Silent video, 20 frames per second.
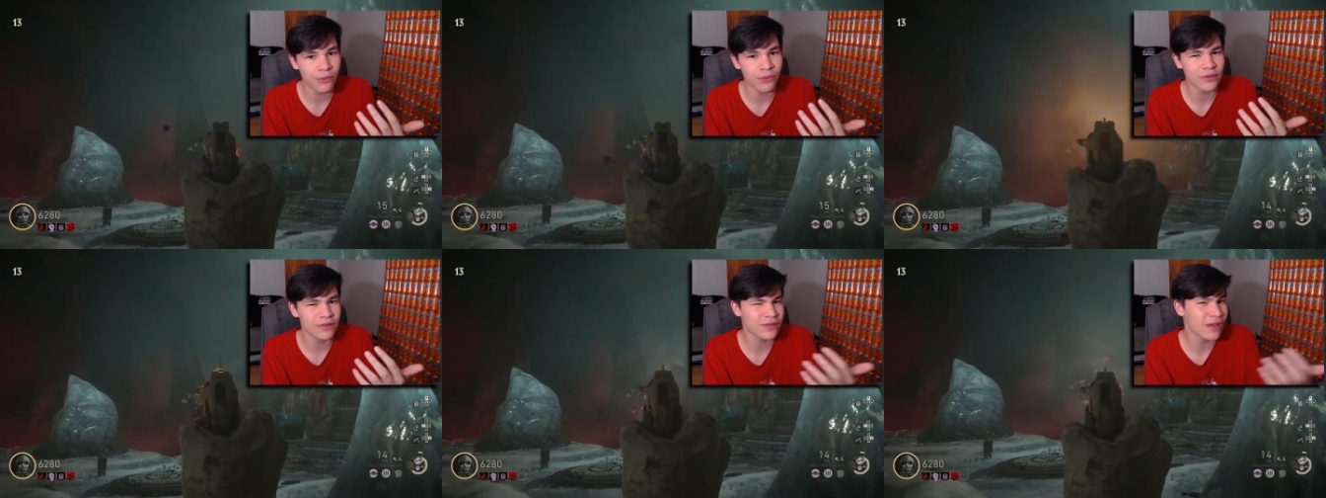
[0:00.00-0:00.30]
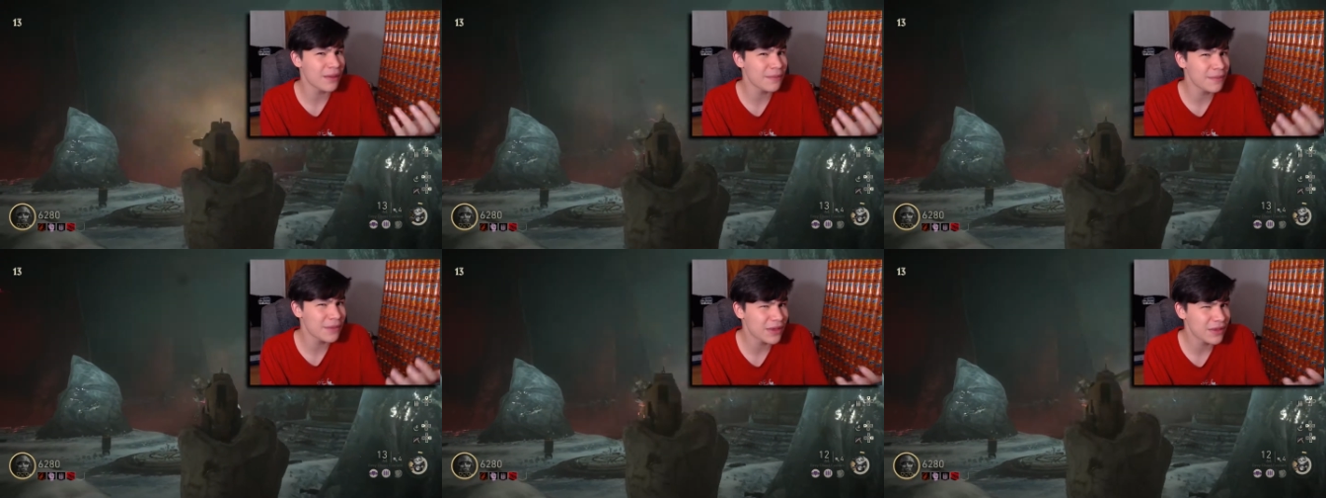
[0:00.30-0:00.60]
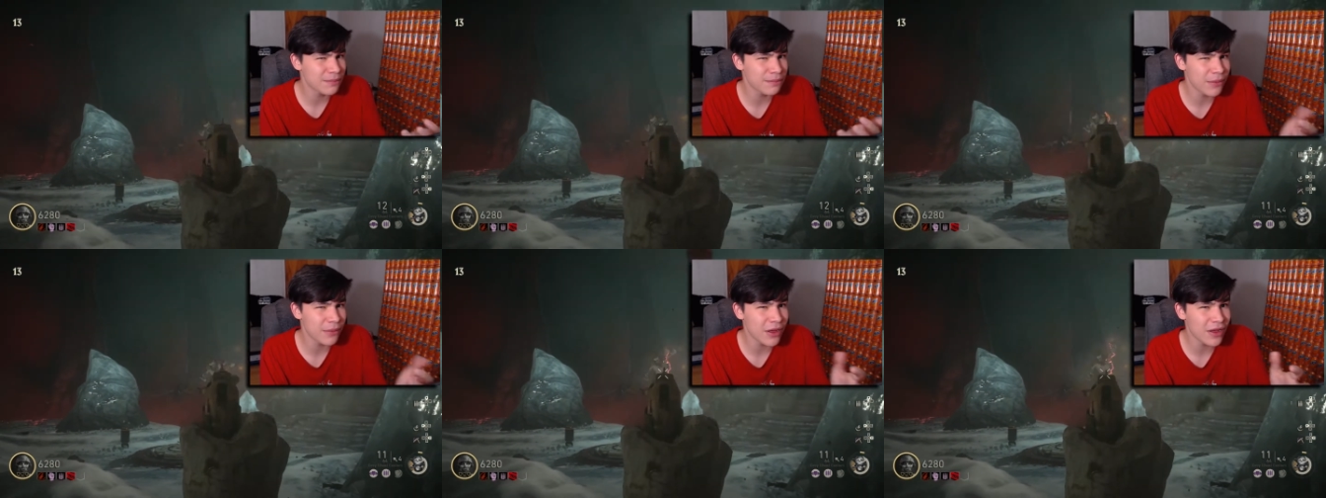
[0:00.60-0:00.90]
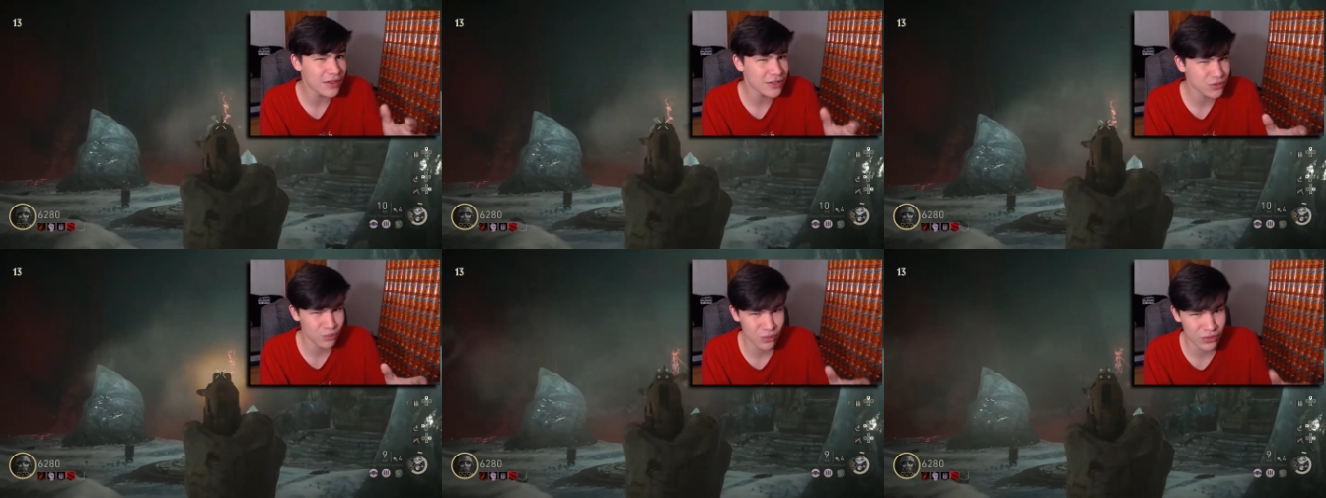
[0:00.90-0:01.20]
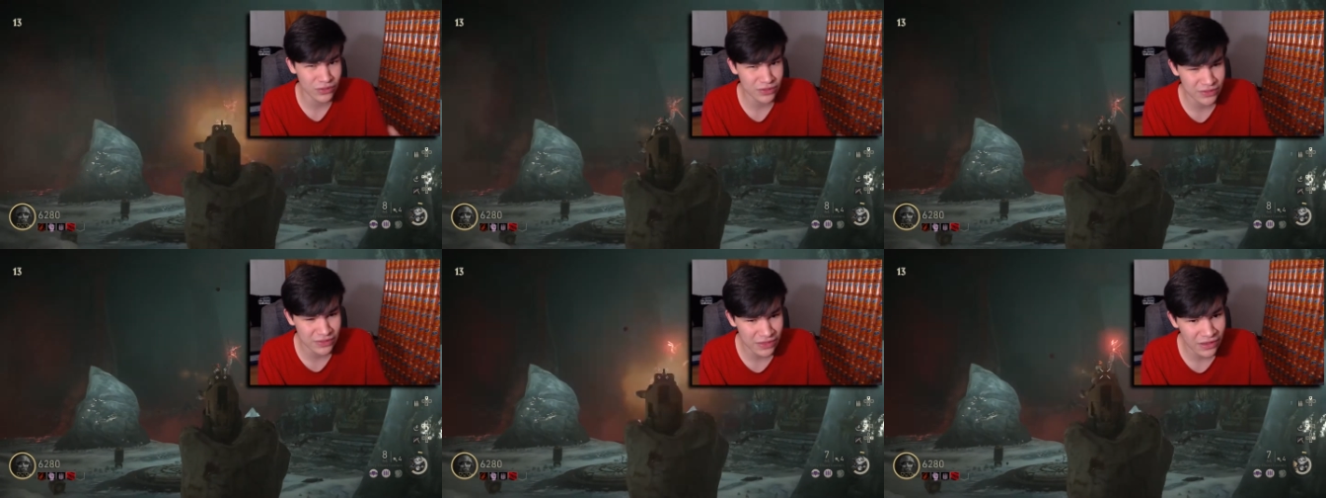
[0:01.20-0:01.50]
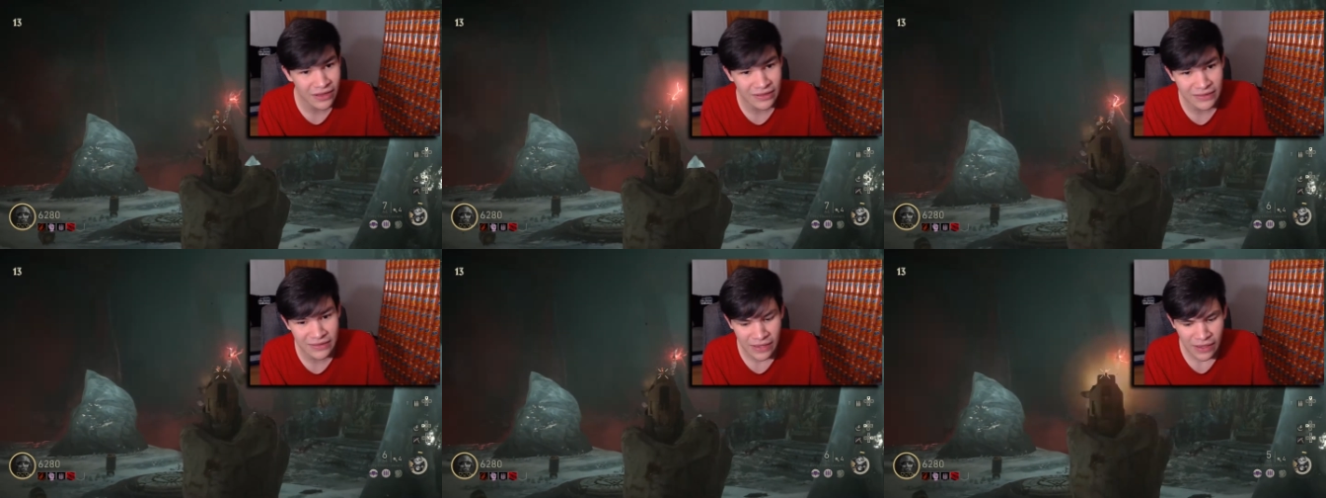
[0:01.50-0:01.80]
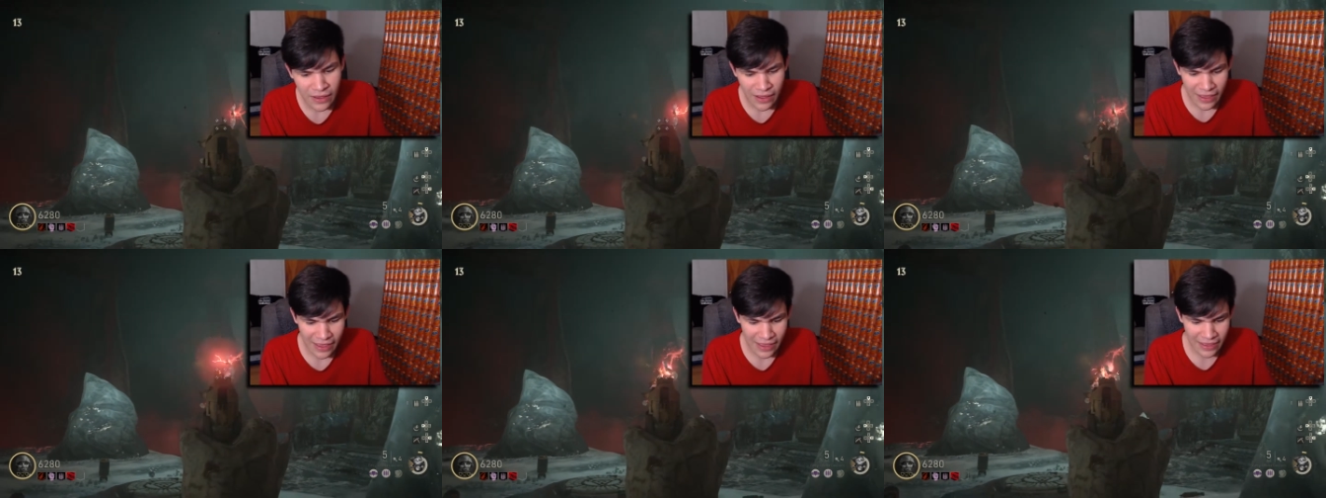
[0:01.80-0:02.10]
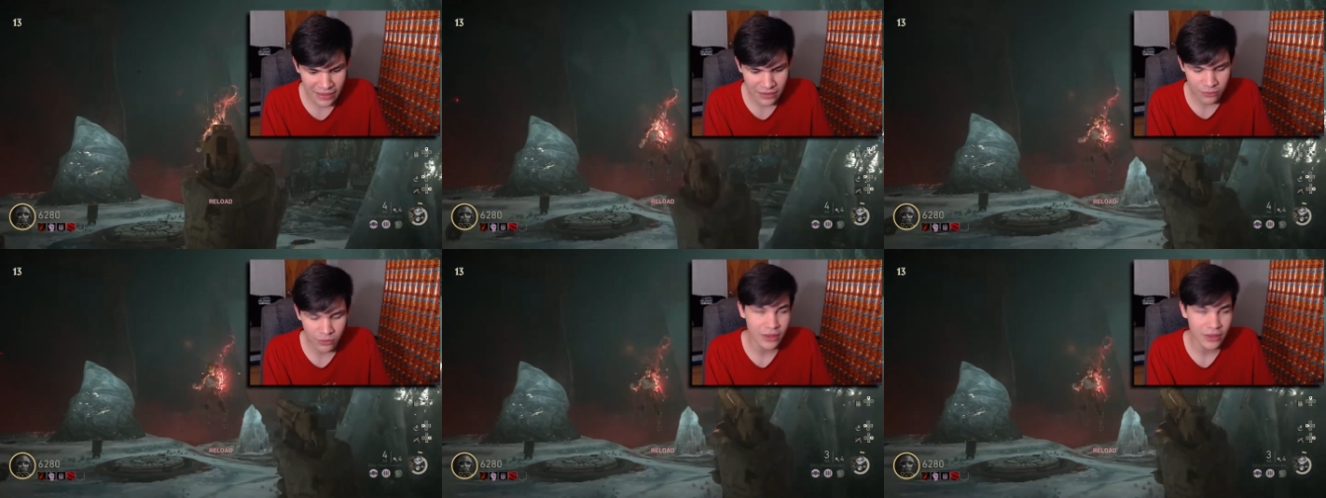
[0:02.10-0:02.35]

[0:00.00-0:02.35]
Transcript: zombie boss was not a,